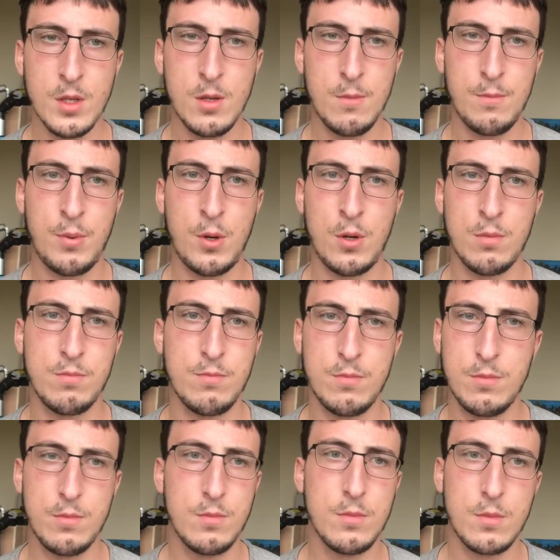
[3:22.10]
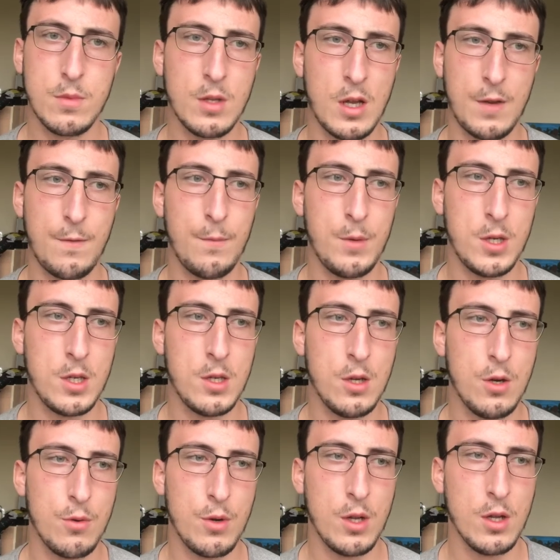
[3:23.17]
But that's for me to know,
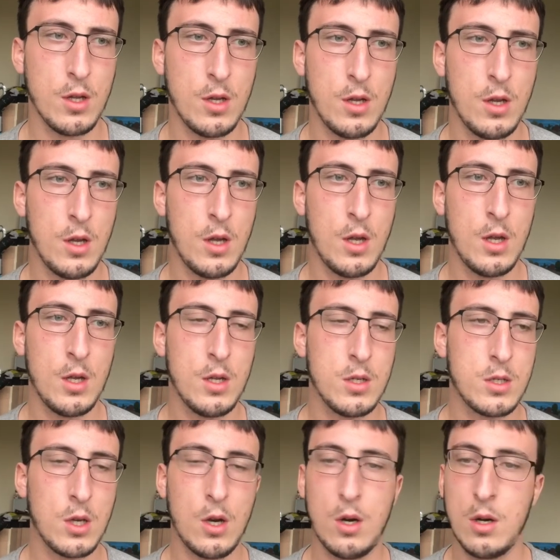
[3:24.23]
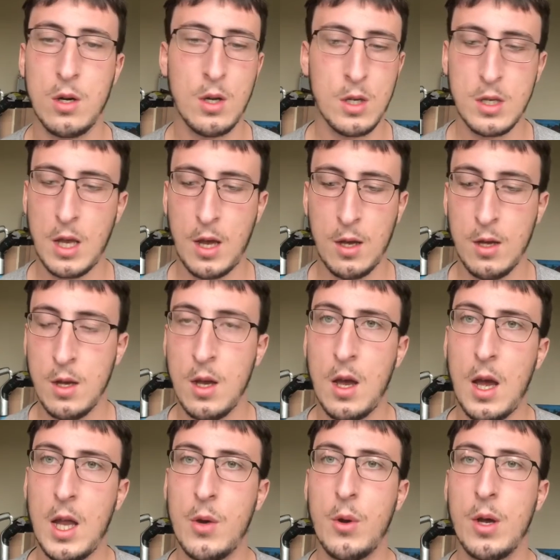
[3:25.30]
really. So yeah,
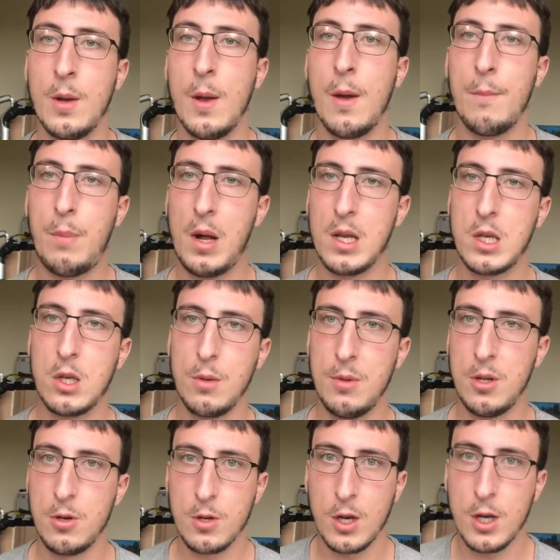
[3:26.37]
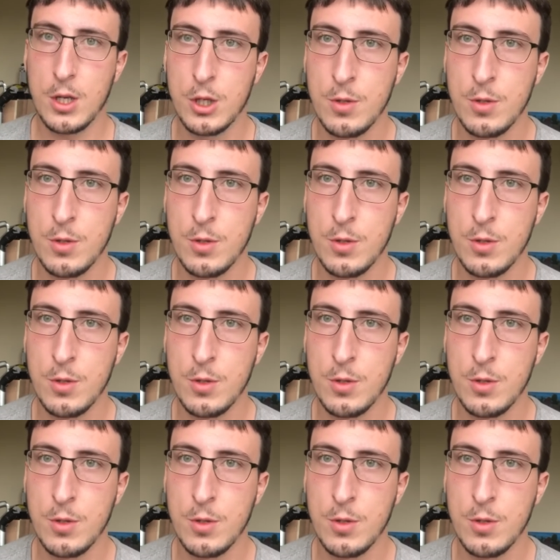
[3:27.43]
anyway, back to double O gauge.